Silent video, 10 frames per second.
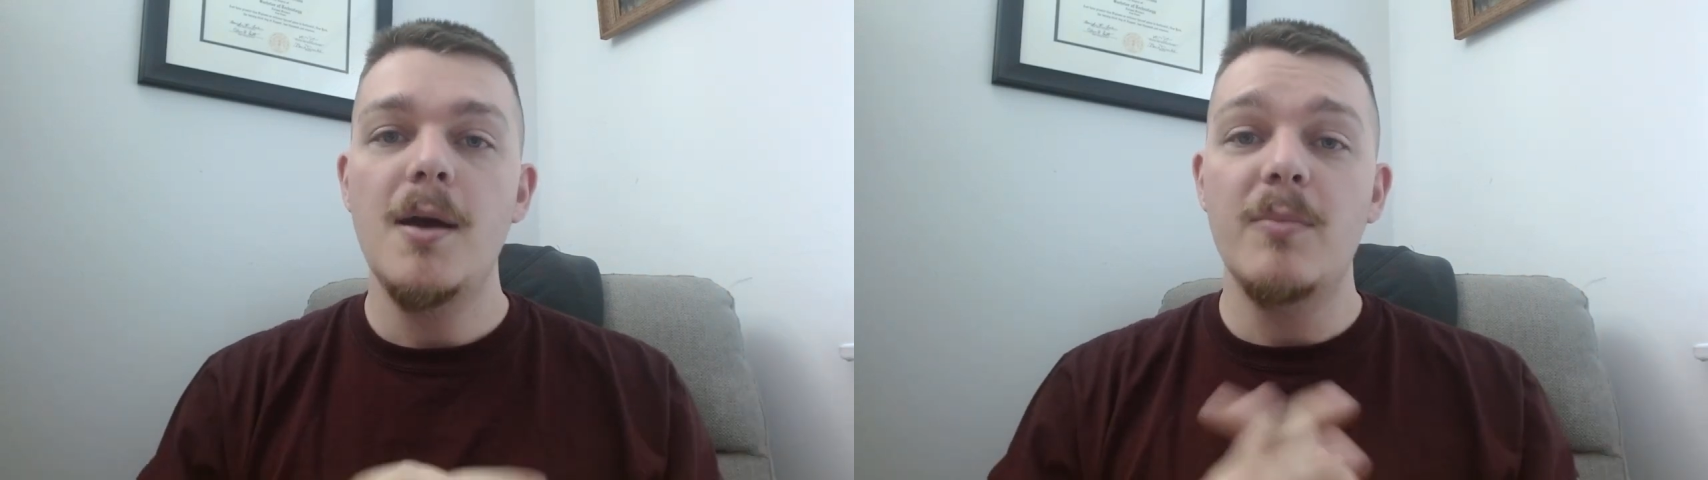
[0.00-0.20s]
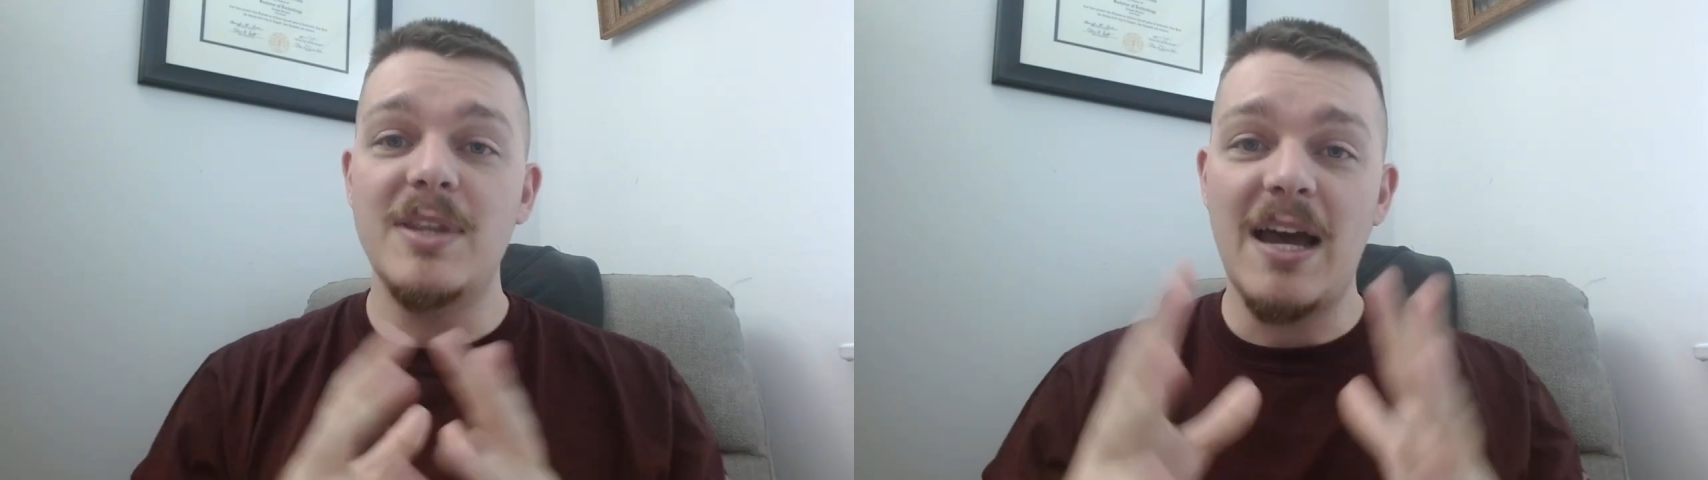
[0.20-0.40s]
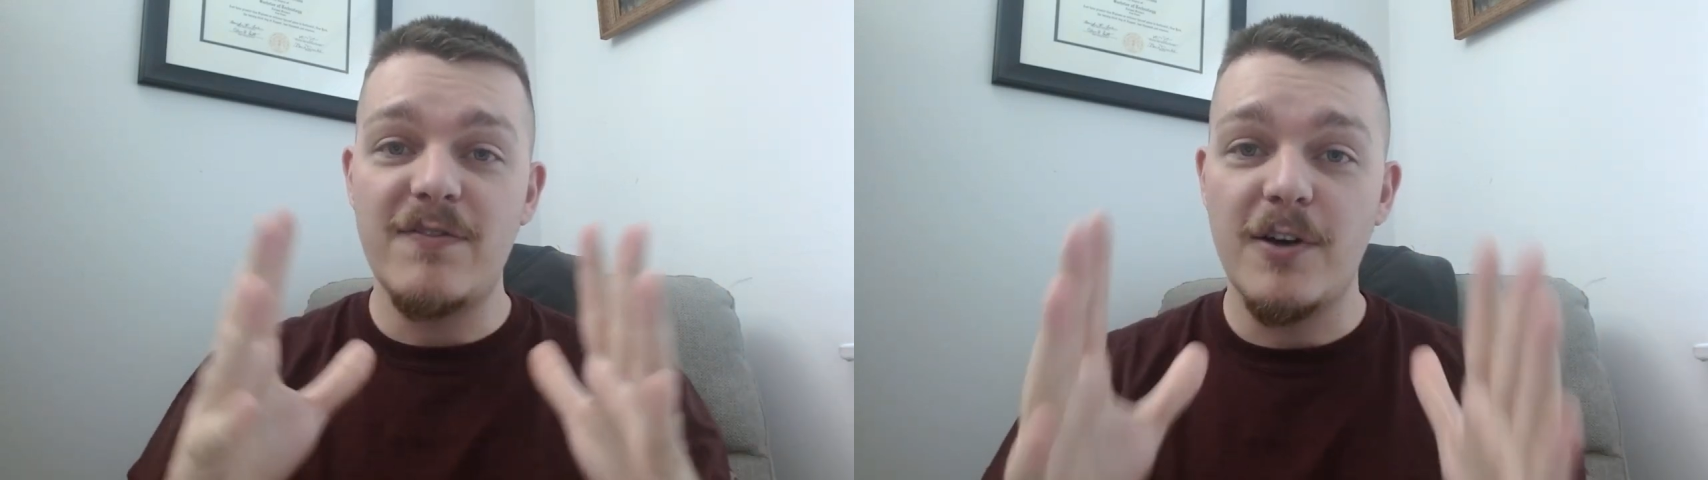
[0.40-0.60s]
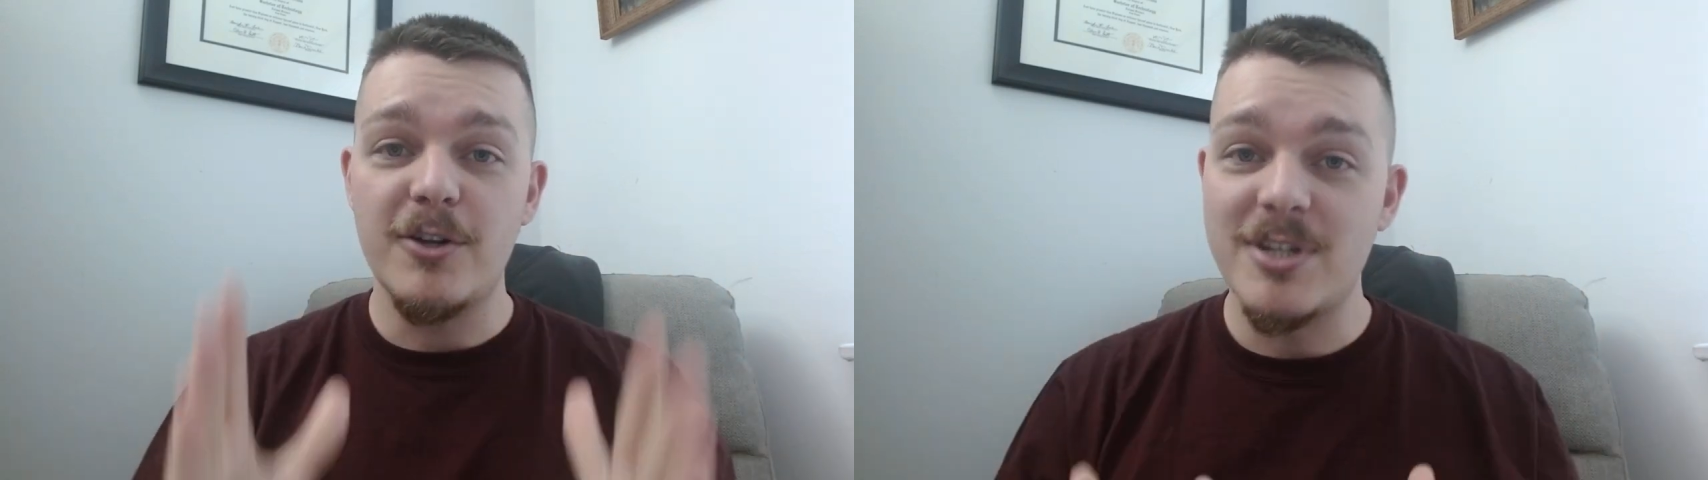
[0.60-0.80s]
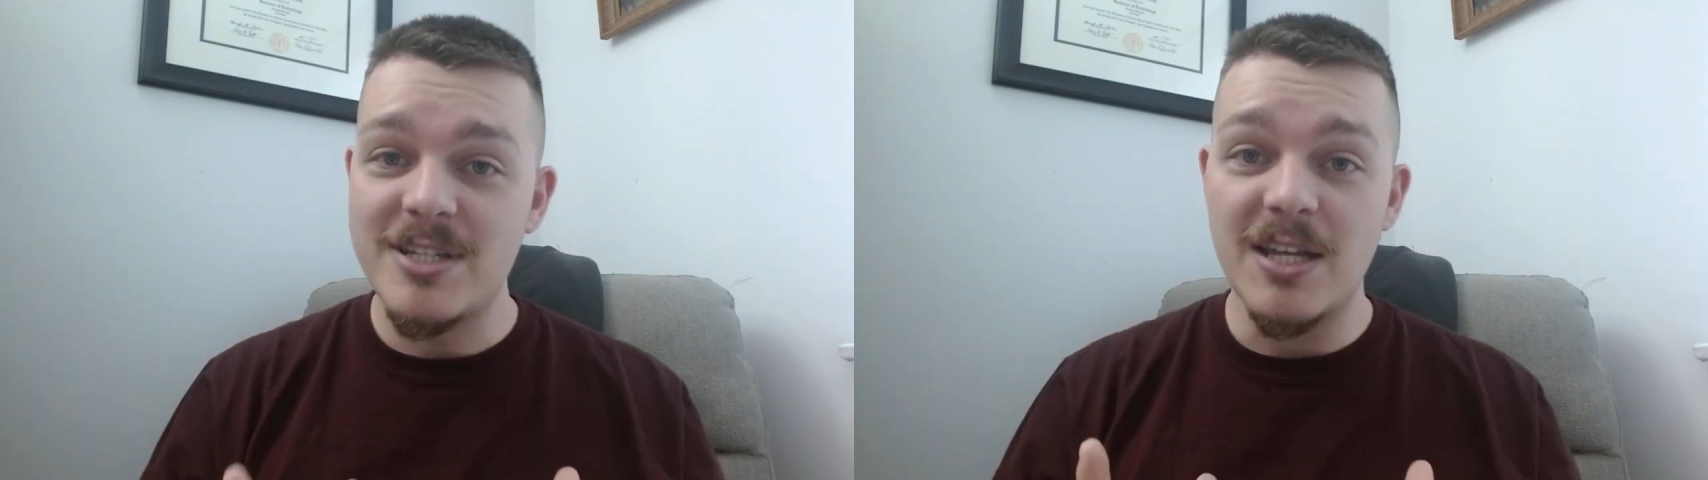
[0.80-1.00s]
but that funnel
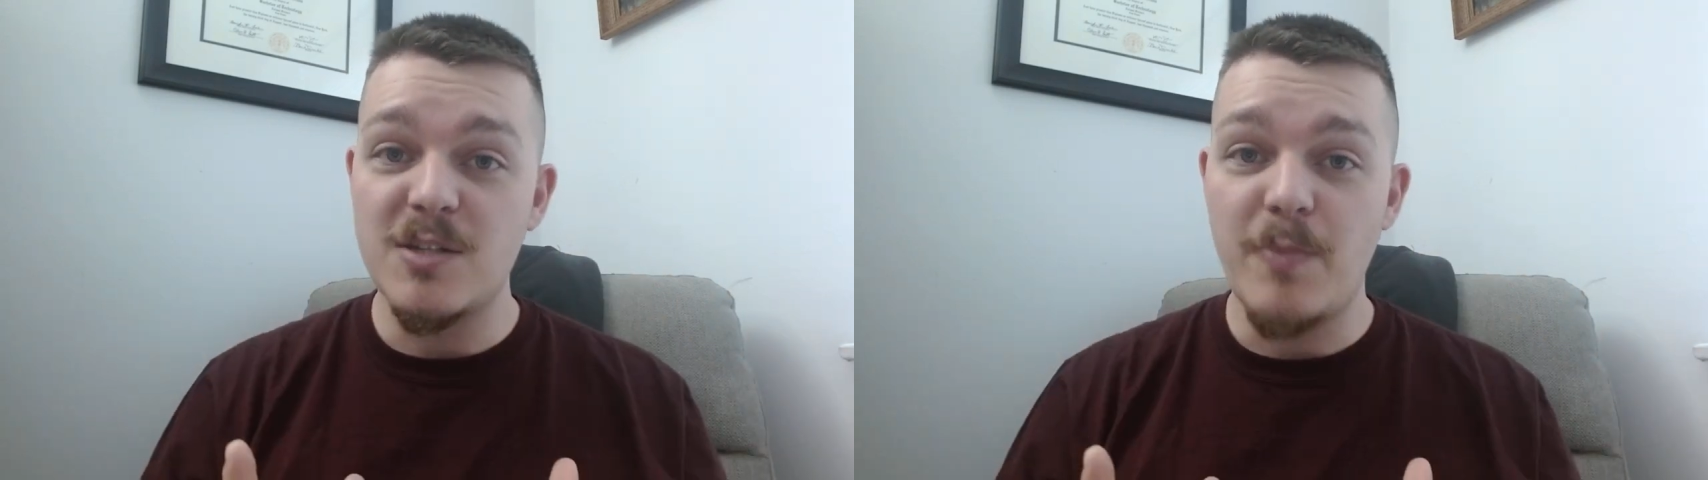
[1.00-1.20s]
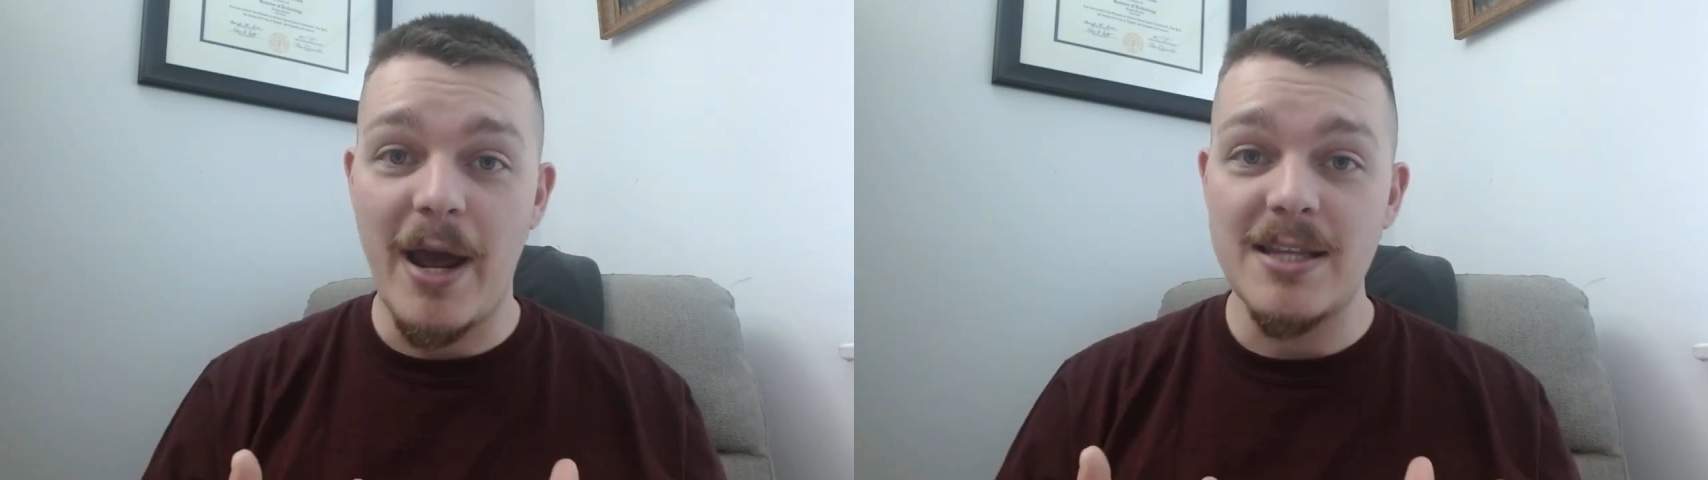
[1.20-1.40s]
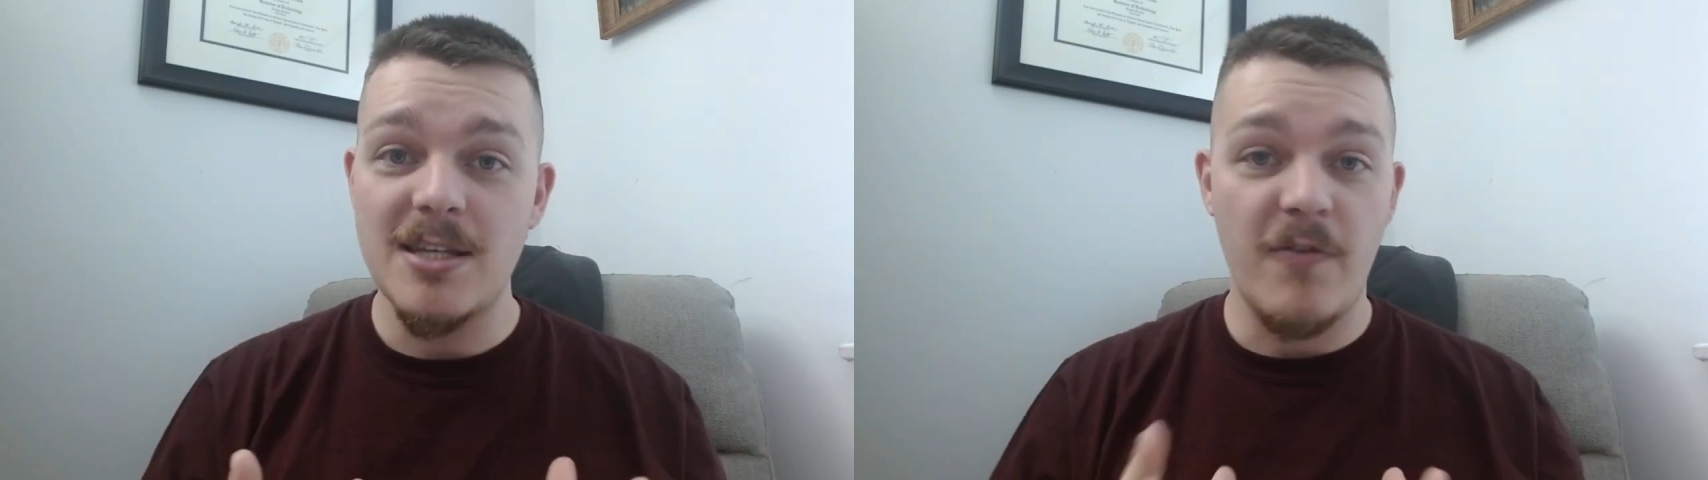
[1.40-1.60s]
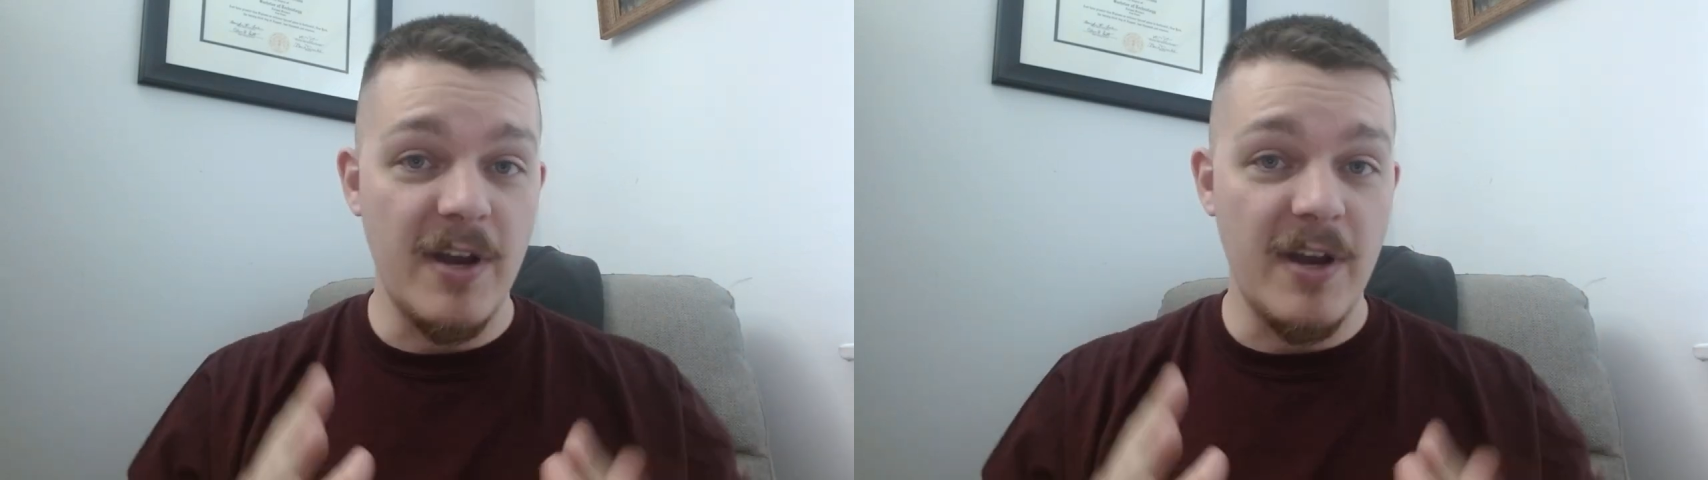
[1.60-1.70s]
sits by itself.